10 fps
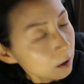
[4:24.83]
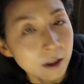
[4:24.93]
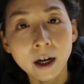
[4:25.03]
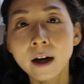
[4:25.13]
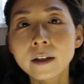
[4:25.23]

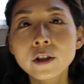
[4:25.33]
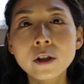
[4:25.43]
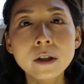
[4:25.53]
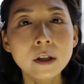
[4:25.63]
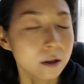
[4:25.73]
Yeah, it's
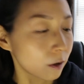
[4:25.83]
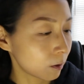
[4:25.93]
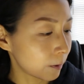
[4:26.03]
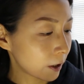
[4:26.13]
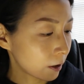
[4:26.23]
just a
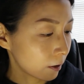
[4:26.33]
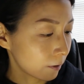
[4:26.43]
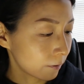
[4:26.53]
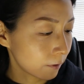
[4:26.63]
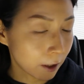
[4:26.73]
little bit
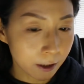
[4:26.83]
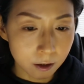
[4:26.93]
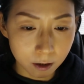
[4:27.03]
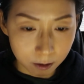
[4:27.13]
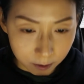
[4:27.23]
of
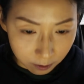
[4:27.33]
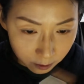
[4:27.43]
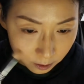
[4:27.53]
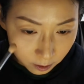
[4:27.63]
light color.